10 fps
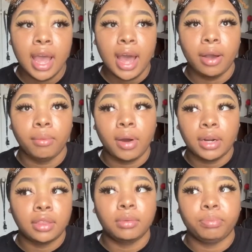I
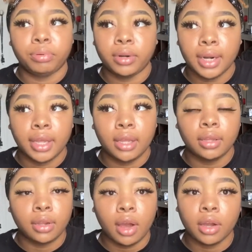wanted the pretty
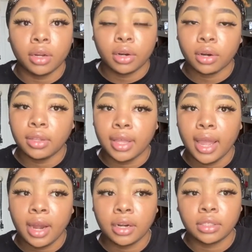long curly hair.